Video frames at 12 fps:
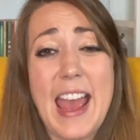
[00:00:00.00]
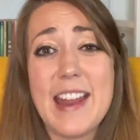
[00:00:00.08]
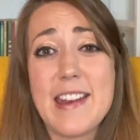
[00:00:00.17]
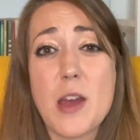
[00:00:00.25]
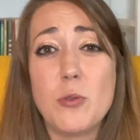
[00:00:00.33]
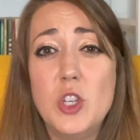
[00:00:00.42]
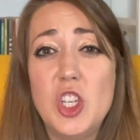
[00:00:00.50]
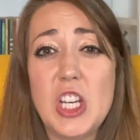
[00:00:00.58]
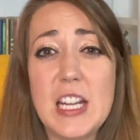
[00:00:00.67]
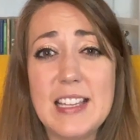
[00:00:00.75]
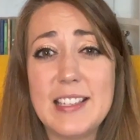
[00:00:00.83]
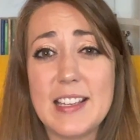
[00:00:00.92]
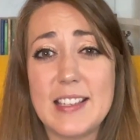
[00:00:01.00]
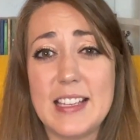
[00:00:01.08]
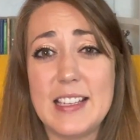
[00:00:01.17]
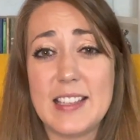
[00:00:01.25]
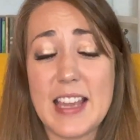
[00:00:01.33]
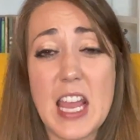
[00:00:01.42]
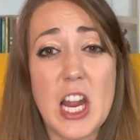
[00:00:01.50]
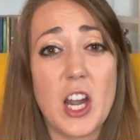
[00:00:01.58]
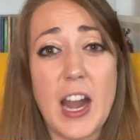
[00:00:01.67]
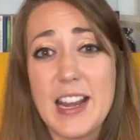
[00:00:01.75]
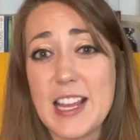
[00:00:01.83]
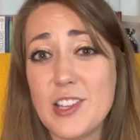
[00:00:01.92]
And now Jesus is here
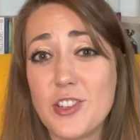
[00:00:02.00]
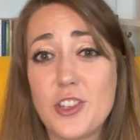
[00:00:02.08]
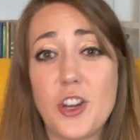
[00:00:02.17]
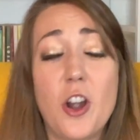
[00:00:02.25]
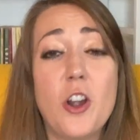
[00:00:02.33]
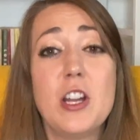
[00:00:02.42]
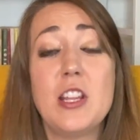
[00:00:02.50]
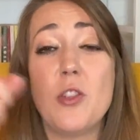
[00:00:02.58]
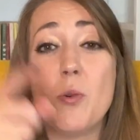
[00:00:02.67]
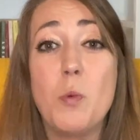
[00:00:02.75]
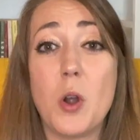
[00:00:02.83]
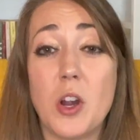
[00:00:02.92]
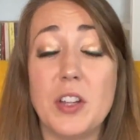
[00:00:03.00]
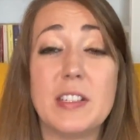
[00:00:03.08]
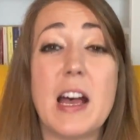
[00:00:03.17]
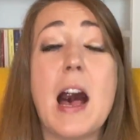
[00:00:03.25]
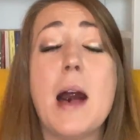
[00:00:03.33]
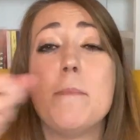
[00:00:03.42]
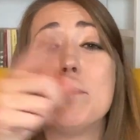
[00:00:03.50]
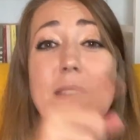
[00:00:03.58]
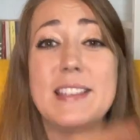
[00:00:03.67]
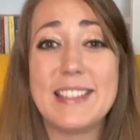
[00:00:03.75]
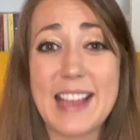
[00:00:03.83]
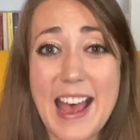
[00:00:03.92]
and he's turning the world
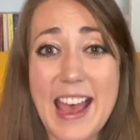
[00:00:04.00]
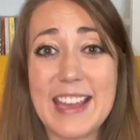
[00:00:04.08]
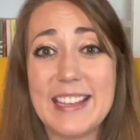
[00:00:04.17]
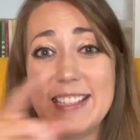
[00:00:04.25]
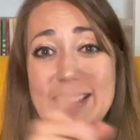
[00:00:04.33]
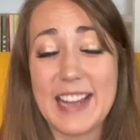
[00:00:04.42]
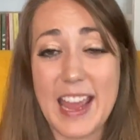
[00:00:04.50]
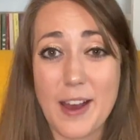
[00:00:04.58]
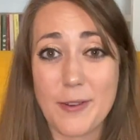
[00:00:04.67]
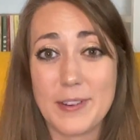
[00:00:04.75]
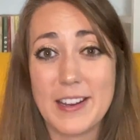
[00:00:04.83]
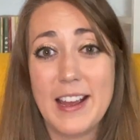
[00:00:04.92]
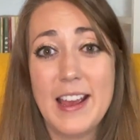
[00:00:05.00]
upside down.